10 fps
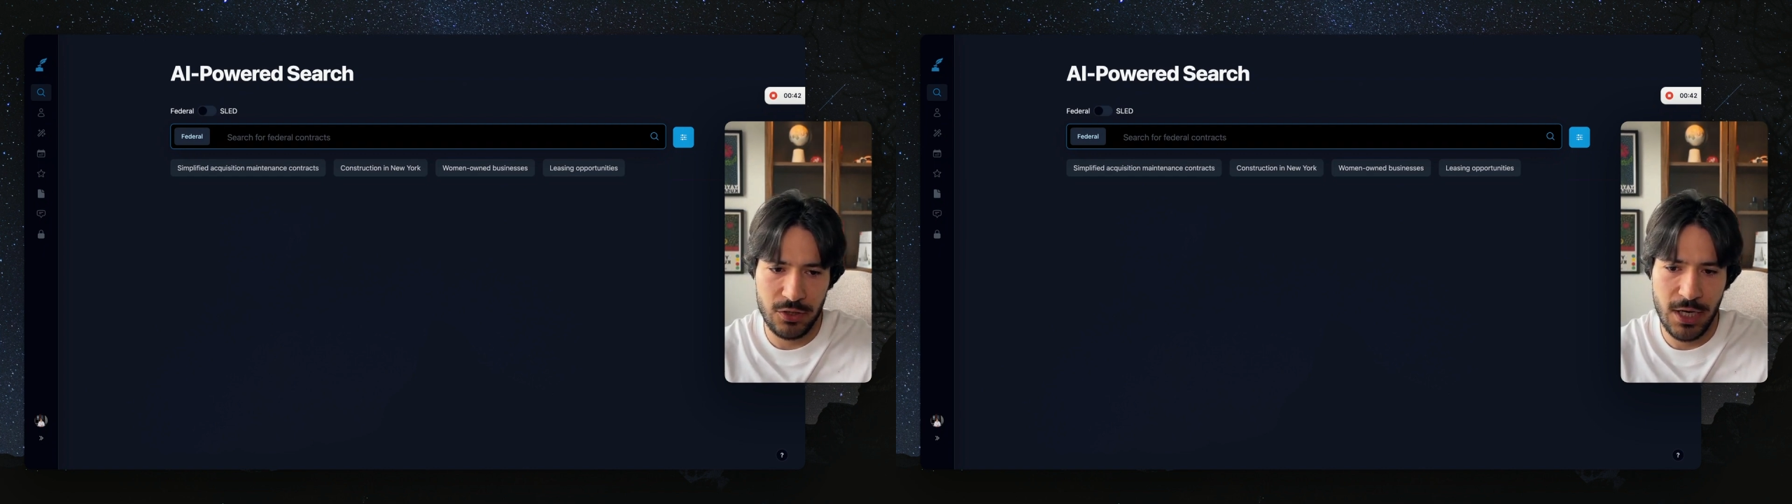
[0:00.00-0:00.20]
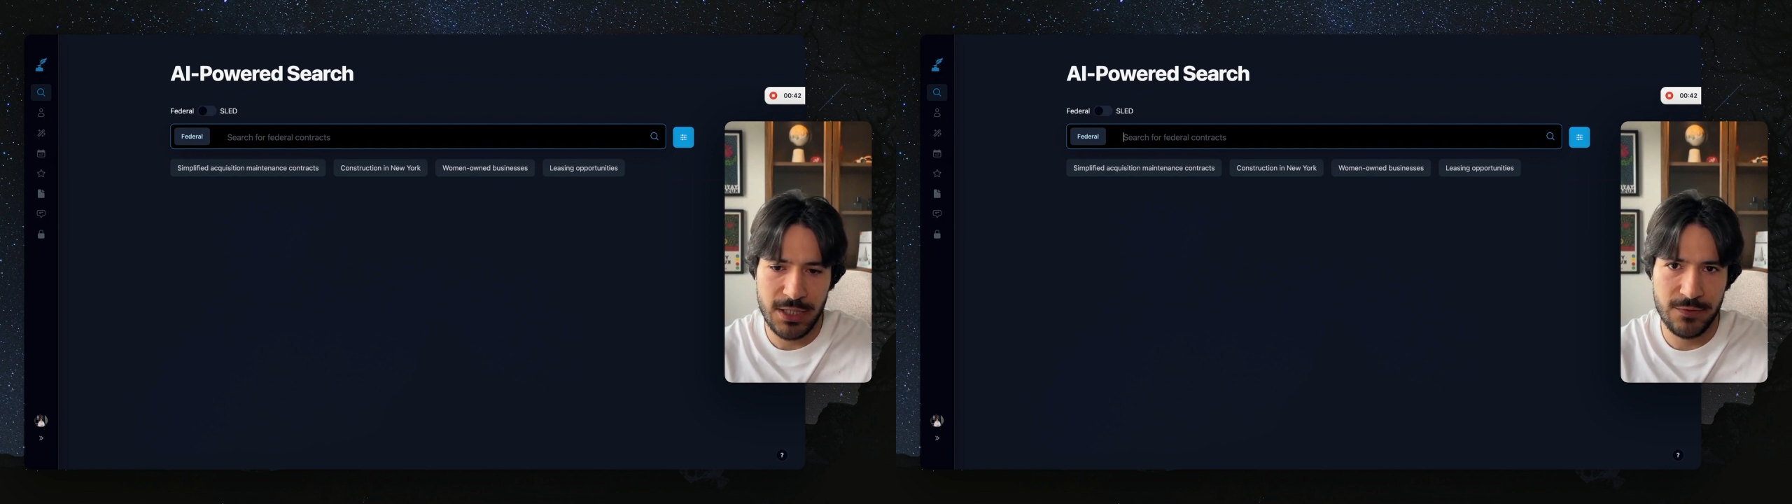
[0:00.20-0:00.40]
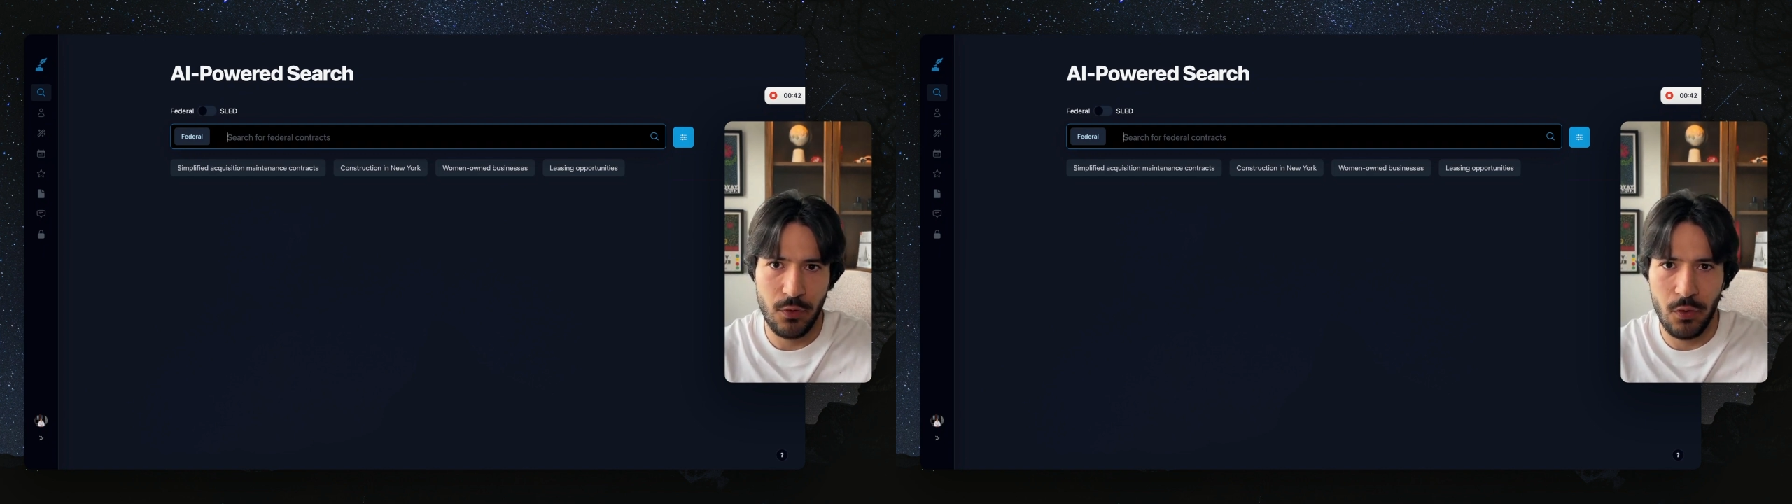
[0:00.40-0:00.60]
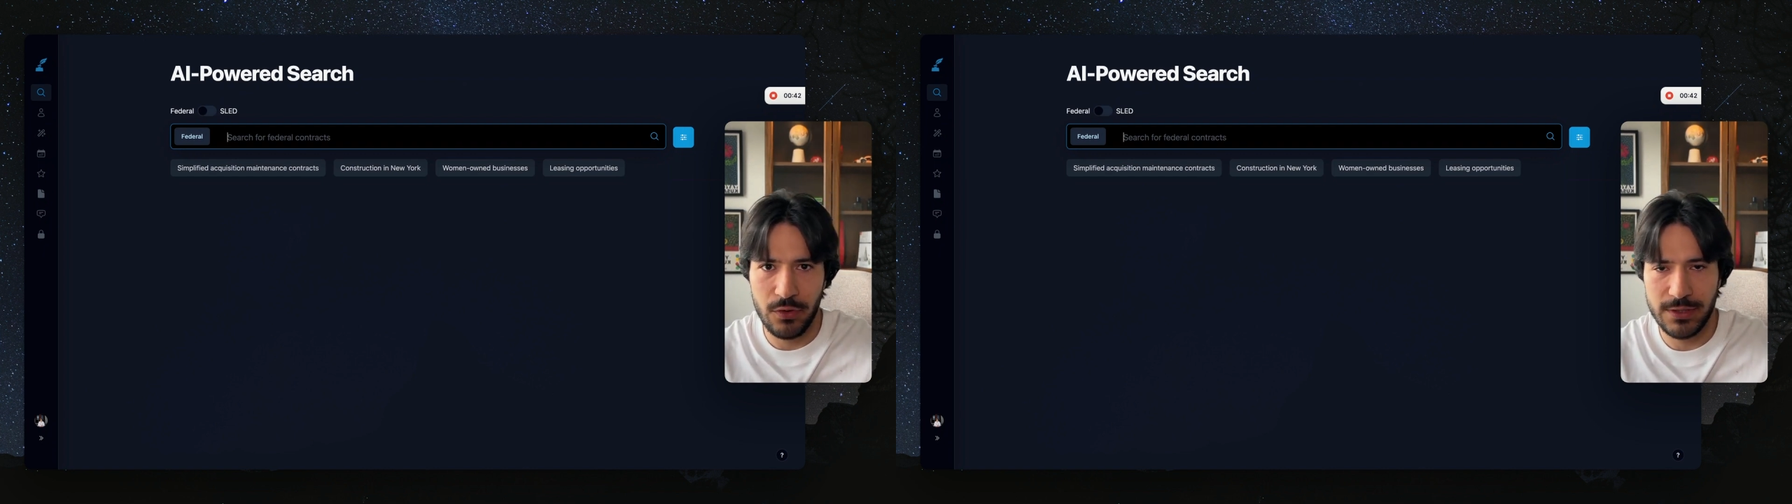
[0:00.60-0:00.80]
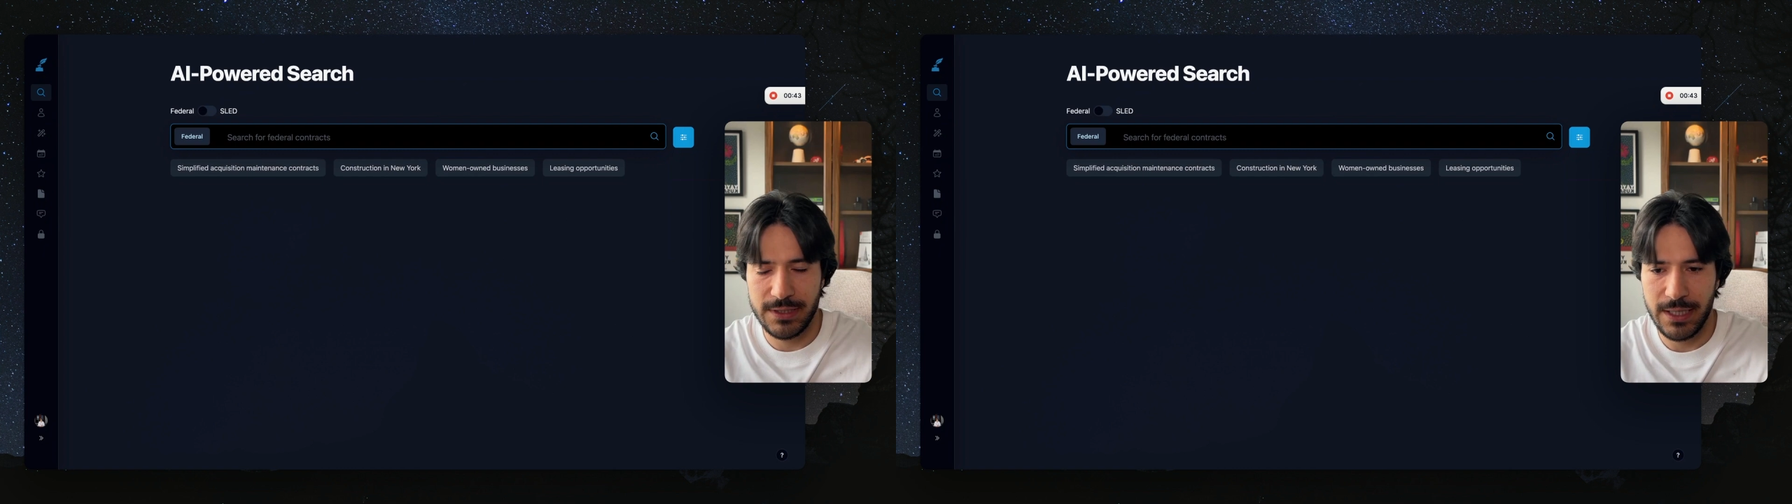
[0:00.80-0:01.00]
contracts for
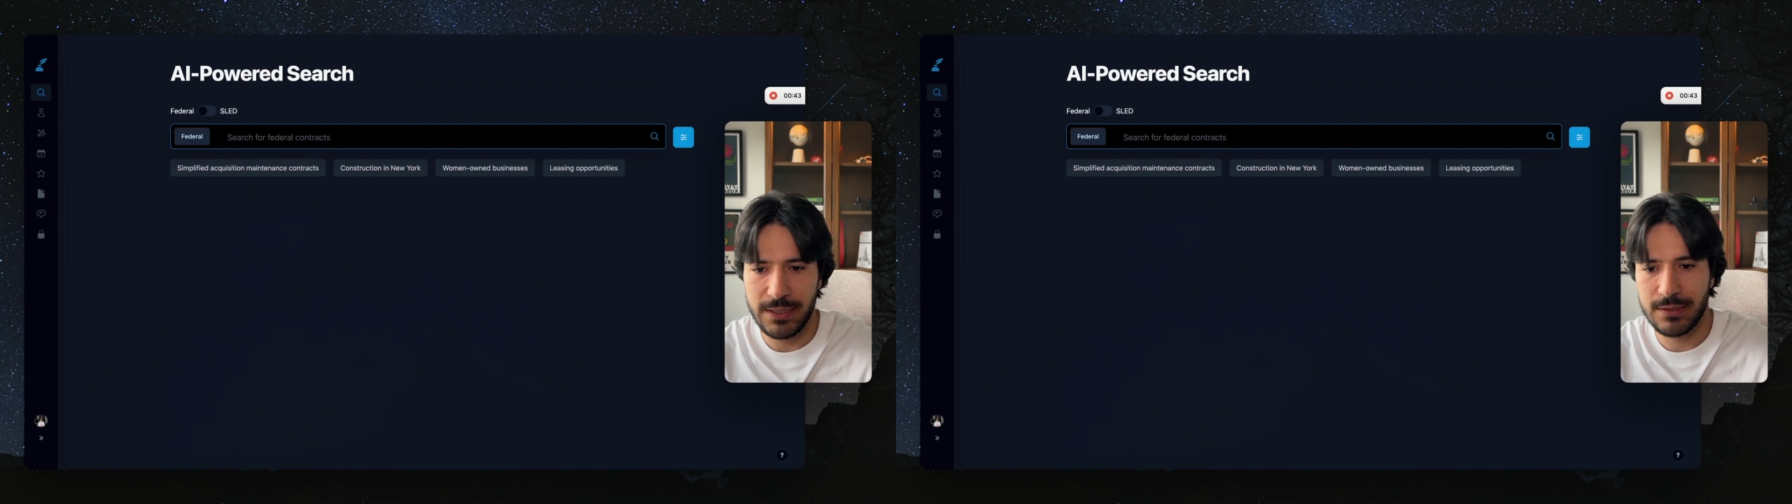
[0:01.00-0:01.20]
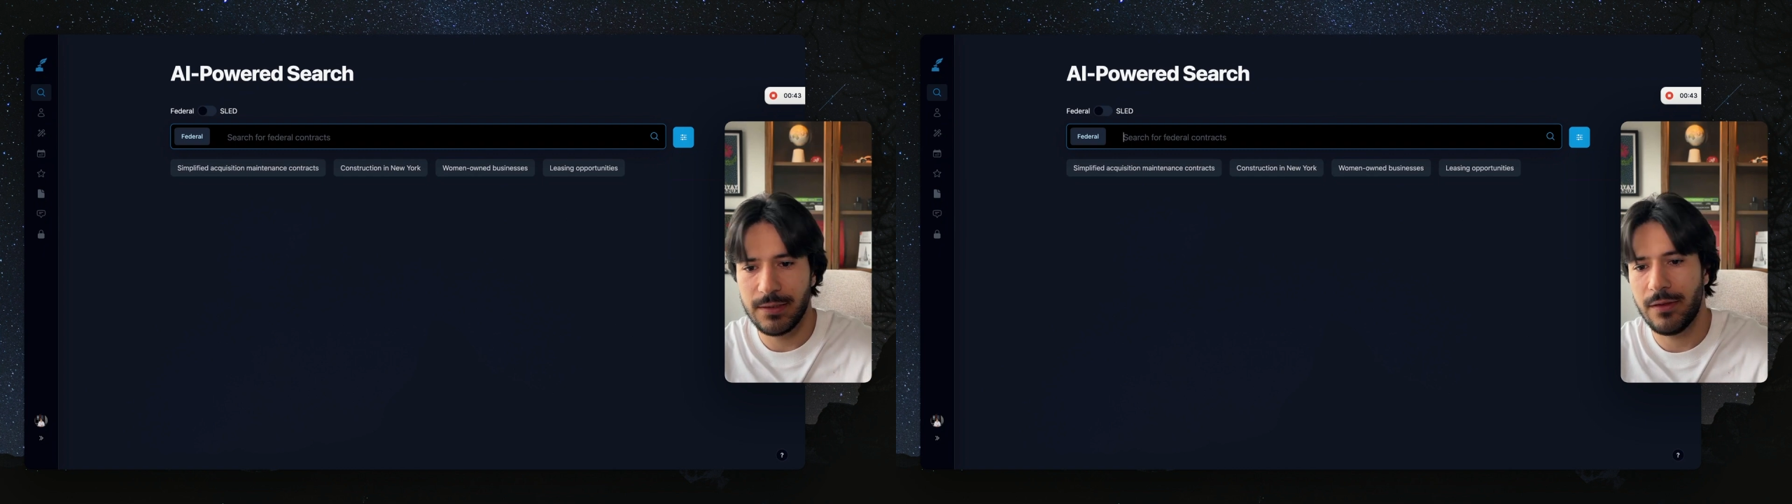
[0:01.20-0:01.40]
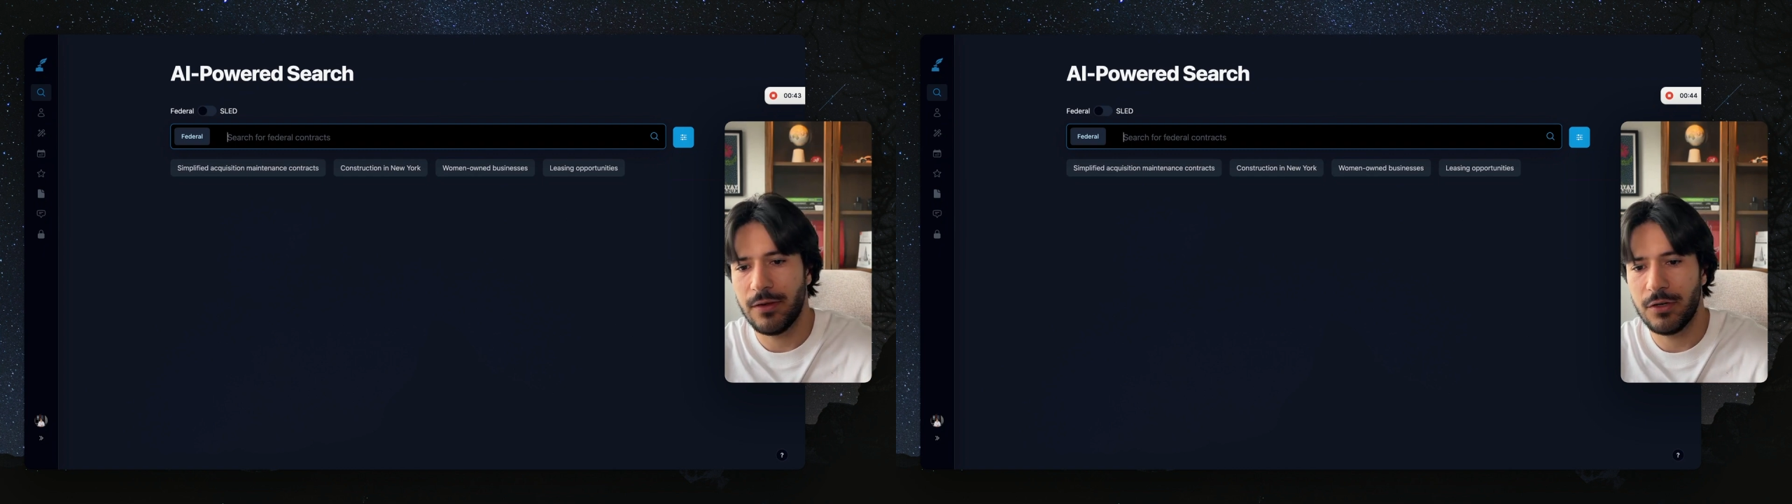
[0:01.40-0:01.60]
all the states,